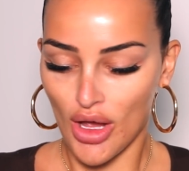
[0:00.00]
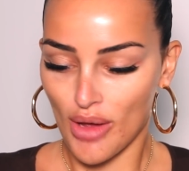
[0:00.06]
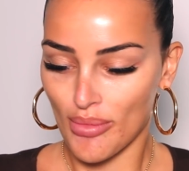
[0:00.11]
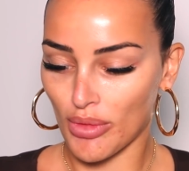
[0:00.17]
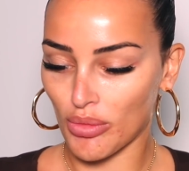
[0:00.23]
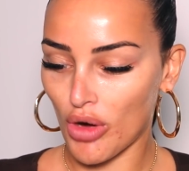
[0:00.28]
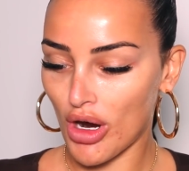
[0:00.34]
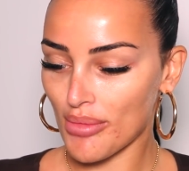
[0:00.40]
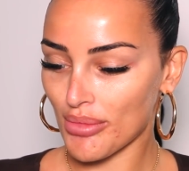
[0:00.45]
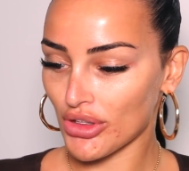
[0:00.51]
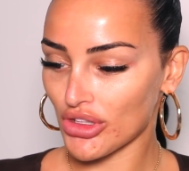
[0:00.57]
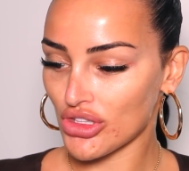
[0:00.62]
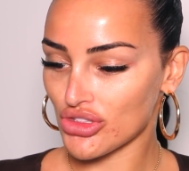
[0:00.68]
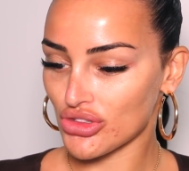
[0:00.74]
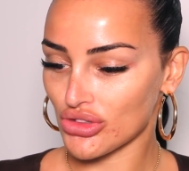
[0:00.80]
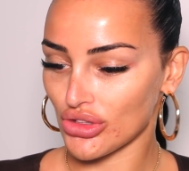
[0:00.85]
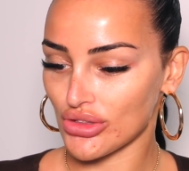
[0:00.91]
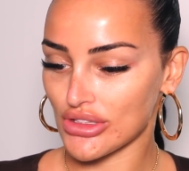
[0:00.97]
But what I'm
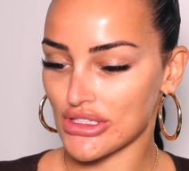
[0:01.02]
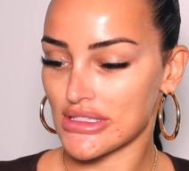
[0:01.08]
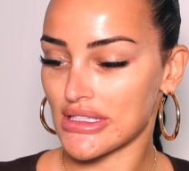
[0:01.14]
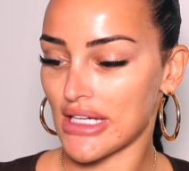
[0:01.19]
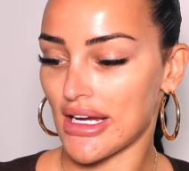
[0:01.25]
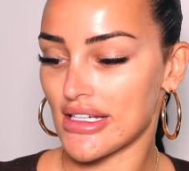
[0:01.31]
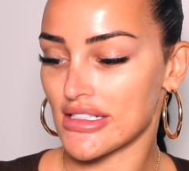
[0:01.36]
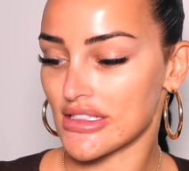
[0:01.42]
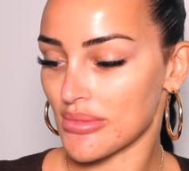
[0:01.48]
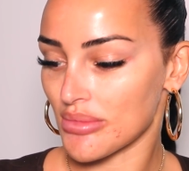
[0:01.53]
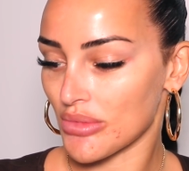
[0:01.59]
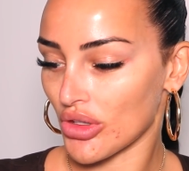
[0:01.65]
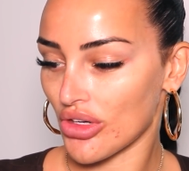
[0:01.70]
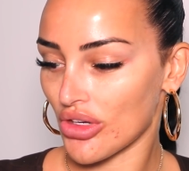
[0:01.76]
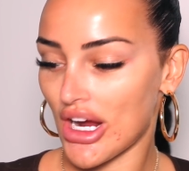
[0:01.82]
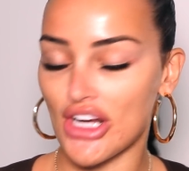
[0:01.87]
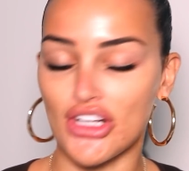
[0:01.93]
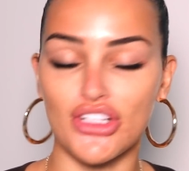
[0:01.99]
gonna do today is I'm
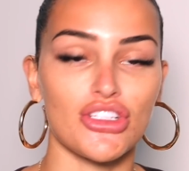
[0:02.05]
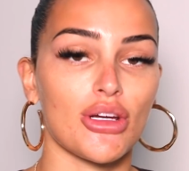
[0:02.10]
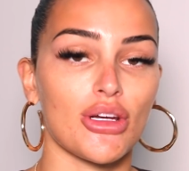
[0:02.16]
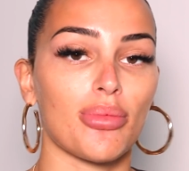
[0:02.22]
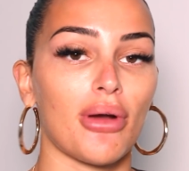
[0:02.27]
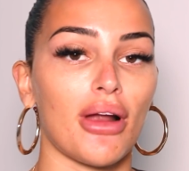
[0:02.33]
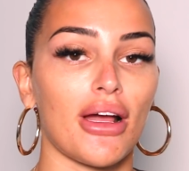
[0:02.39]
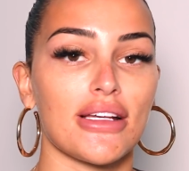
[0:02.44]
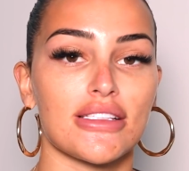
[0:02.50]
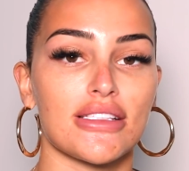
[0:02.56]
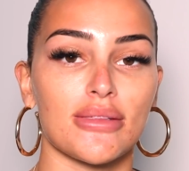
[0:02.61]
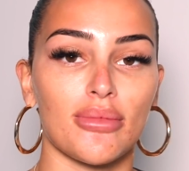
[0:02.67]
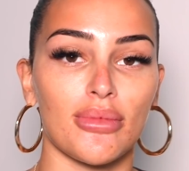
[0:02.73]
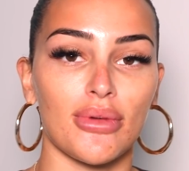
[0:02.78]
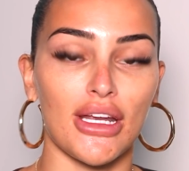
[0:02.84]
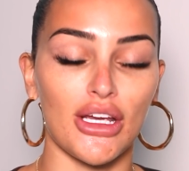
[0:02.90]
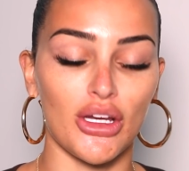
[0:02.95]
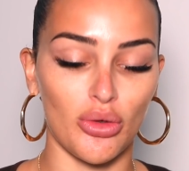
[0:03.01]
gonna actually apply some
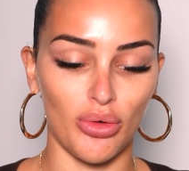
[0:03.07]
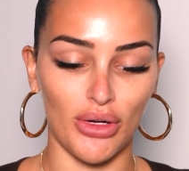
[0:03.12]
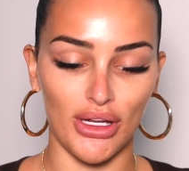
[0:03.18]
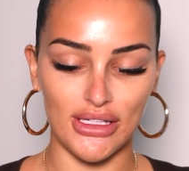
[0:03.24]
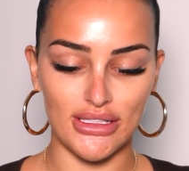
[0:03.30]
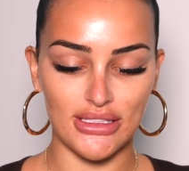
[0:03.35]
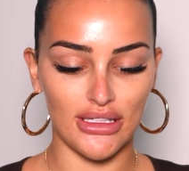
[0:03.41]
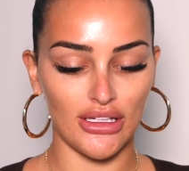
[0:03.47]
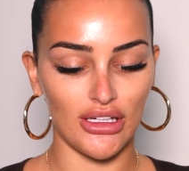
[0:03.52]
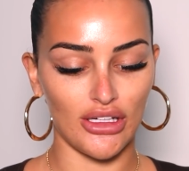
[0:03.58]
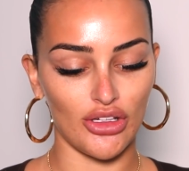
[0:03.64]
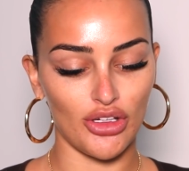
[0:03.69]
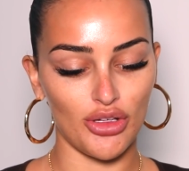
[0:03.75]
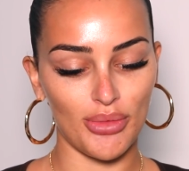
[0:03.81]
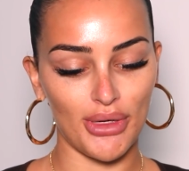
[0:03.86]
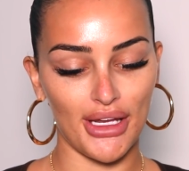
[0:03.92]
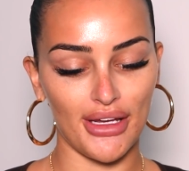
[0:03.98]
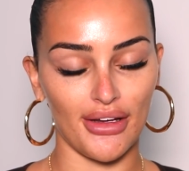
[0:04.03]
liquid
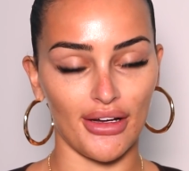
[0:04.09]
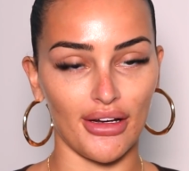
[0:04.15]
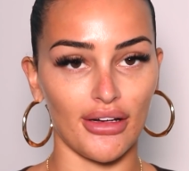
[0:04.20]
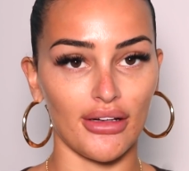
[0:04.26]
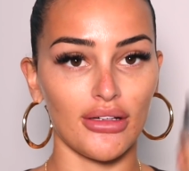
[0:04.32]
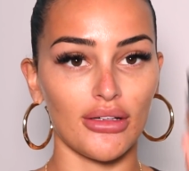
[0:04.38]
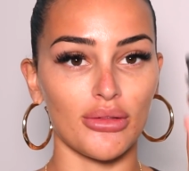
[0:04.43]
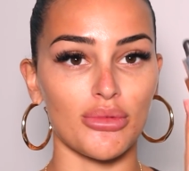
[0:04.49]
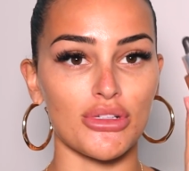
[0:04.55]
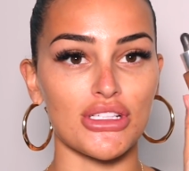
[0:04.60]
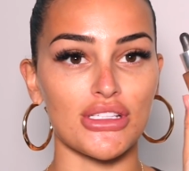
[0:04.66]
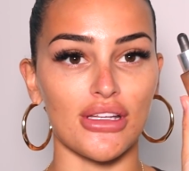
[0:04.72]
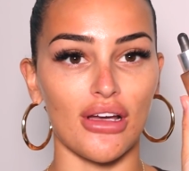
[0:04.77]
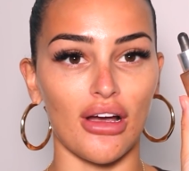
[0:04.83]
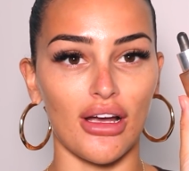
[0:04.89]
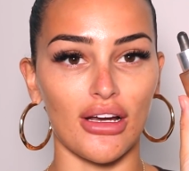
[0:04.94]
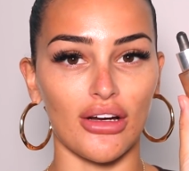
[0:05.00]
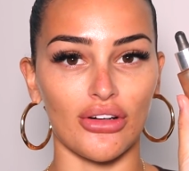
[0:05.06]
illuminator, which is the
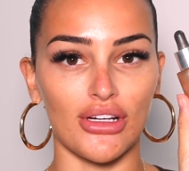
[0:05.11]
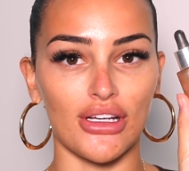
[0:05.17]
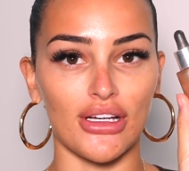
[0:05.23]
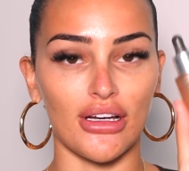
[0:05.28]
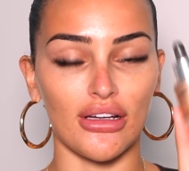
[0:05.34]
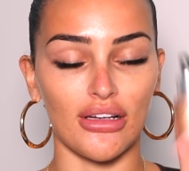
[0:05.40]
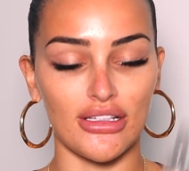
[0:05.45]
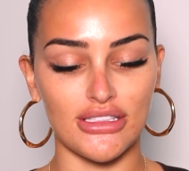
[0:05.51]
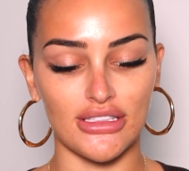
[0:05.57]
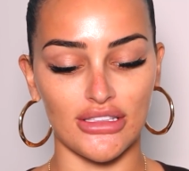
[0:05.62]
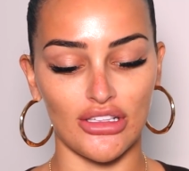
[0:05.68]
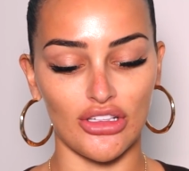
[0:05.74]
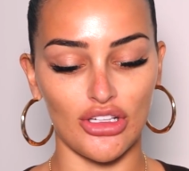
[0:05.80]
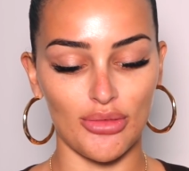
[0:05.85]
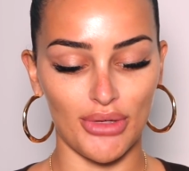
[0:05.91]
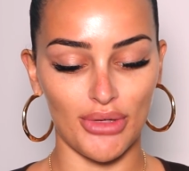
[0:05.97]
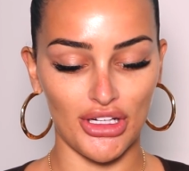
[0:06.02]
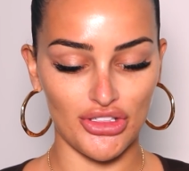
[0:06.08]
iconic London
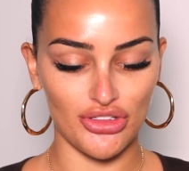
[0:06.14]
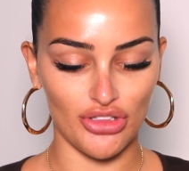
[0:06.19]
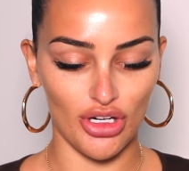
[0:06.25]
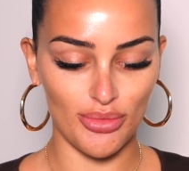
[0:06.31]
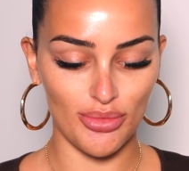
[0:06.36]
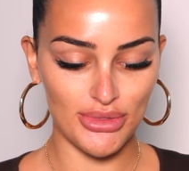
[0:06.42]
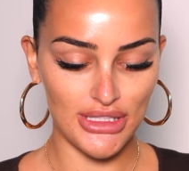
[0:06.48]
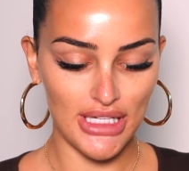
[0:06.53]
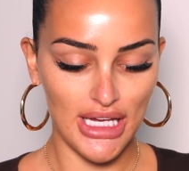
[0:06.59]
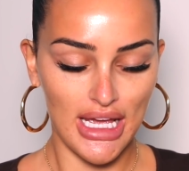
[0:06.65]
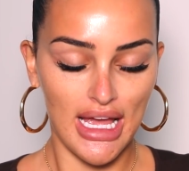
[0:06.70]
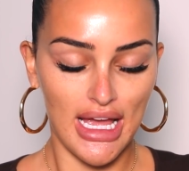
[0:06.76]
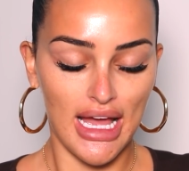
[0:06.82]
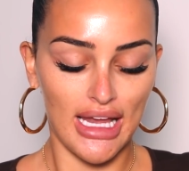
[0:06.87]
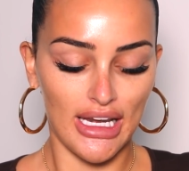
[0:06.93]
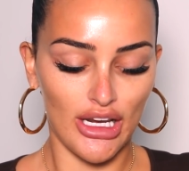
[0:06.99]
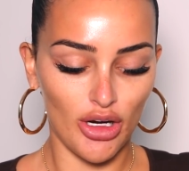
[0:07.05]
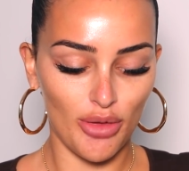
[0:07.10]
Illuminator drops,
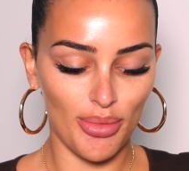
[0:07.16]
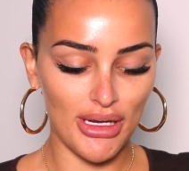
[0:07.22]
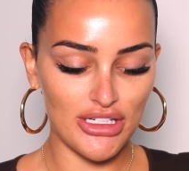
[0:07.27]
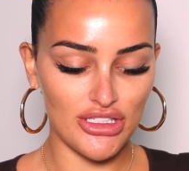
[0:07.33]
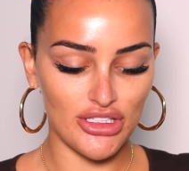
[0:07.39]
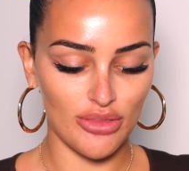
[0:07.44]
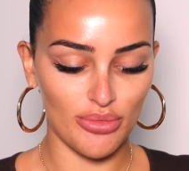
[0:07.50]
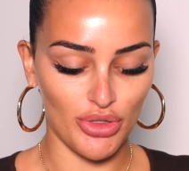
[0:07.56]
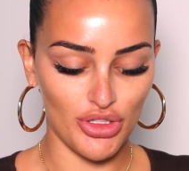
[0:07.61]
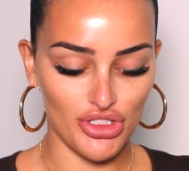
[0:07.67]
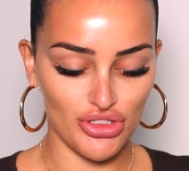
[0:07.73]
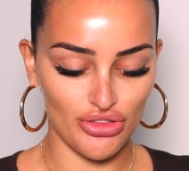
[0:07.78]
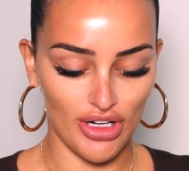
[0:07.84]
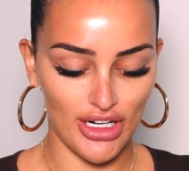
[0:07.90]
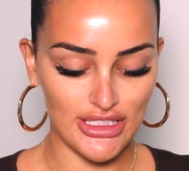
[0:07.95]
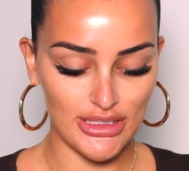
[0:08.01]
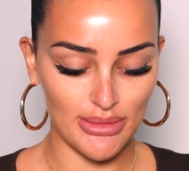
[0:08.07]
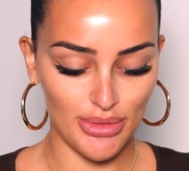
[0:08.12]
a little bit into the
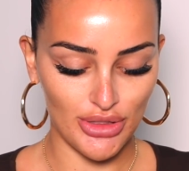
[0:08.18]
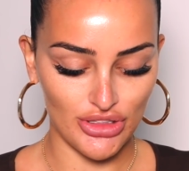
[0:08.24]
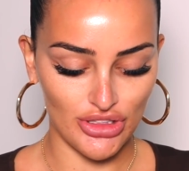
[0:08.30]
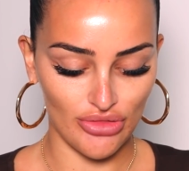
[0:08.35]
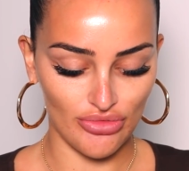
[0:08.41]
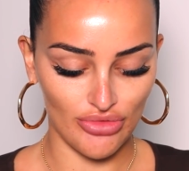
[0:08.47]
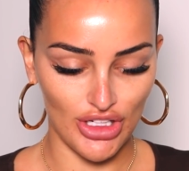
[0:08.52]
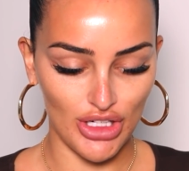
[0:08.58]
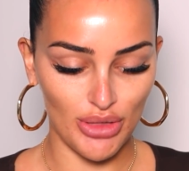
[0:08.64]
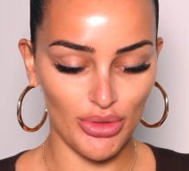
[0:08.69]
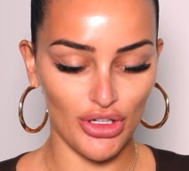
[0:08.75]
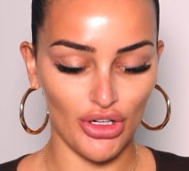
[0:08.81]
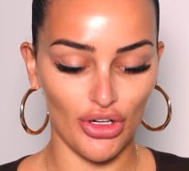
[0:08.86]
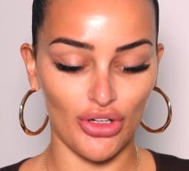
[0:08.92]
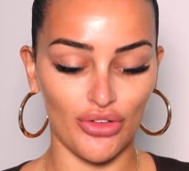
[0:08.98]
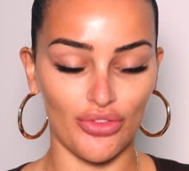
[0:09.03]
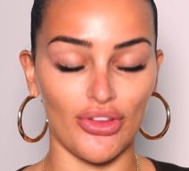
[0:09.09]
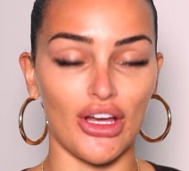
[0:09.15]
moisturizer because I really want to
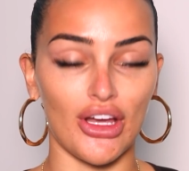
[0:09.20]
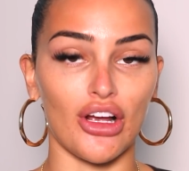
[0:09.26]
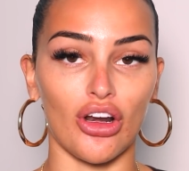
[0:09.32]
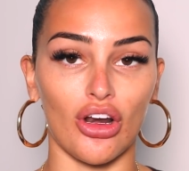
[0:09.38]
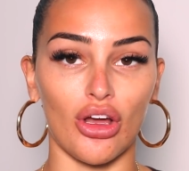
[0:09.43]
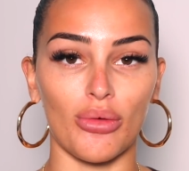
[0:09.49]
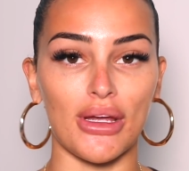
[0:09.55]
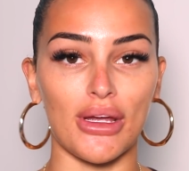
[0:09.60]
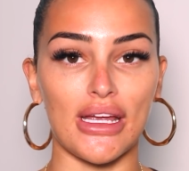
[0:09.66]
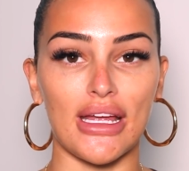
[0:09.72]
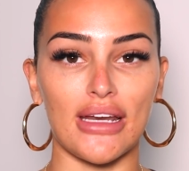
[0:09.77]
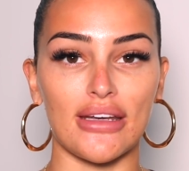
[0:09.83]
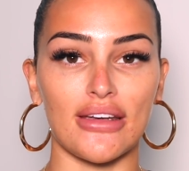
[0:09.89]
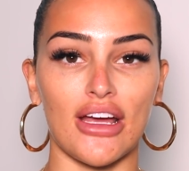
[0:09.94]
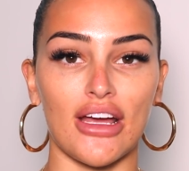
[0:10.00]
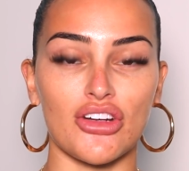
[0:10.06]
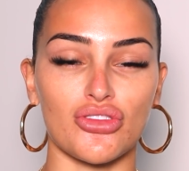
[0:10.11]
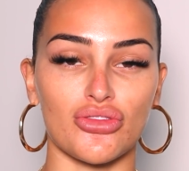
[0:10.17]
go for that glowy,
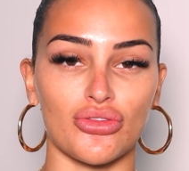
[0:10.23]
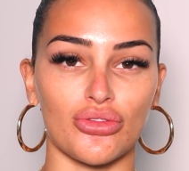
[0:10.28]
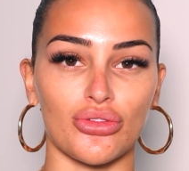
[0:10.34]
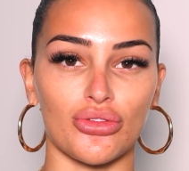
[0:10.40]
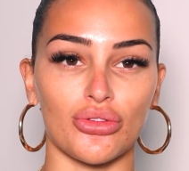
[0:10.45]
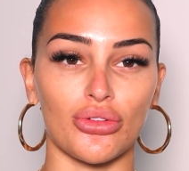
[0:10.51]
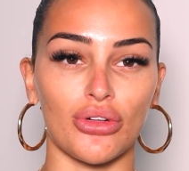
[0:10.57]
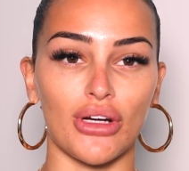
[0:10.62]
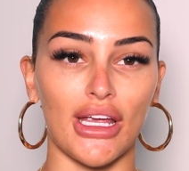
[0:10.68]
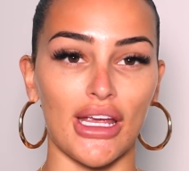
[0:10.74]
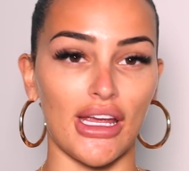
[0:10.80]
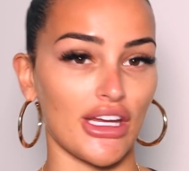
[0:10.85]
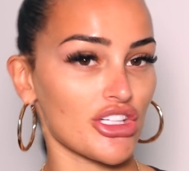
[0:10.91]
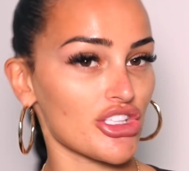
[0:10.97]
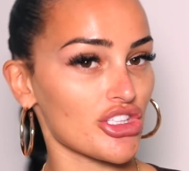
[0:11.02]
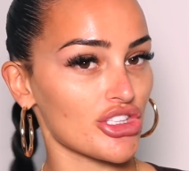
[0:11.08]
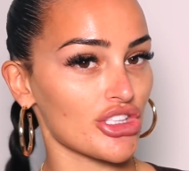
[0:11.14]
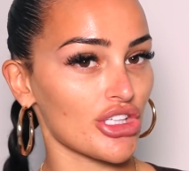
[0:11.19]

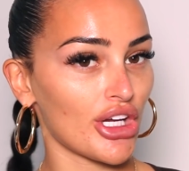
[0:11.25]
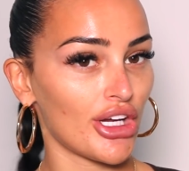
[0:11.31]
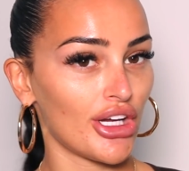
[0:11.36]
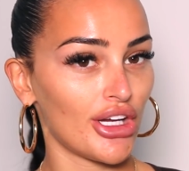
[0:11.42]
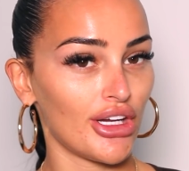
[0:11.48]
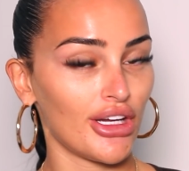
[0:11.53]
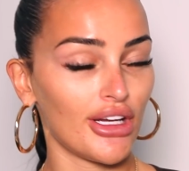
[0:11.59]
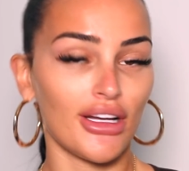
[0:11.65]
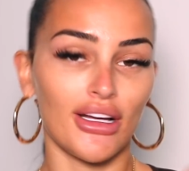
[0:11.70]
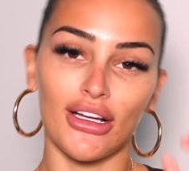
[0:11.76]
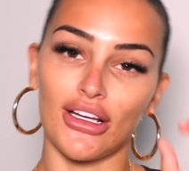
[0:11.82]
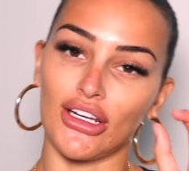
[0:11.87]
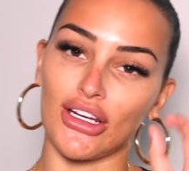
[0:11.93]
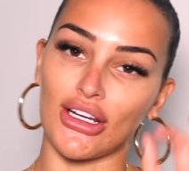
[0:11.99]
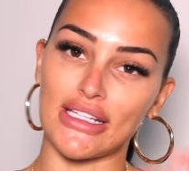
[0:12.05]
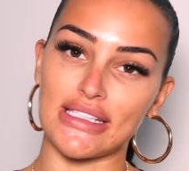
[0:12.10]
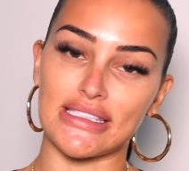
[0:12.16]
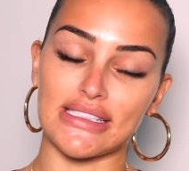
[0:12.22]
natural-ish
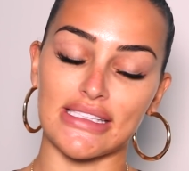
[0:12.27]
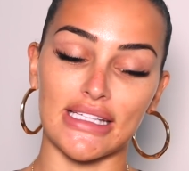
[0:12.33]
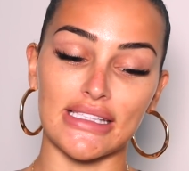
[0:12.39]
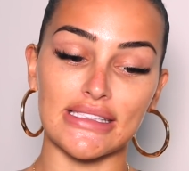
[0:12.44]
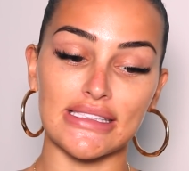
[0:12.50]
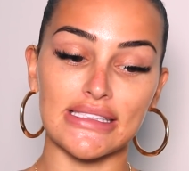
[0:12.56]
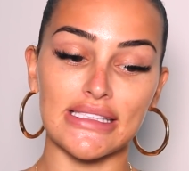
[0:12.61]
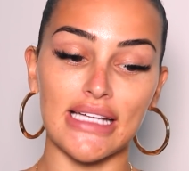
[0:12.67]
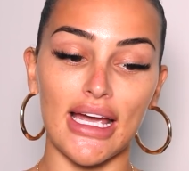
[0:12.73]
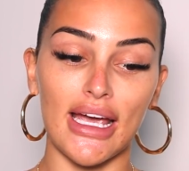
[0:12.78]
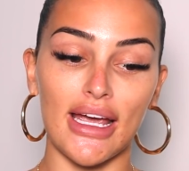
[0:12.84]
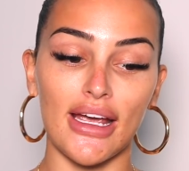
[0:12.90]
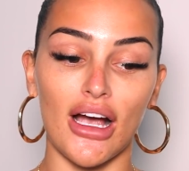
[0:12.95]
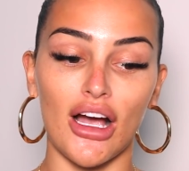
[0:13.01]
looking skin today.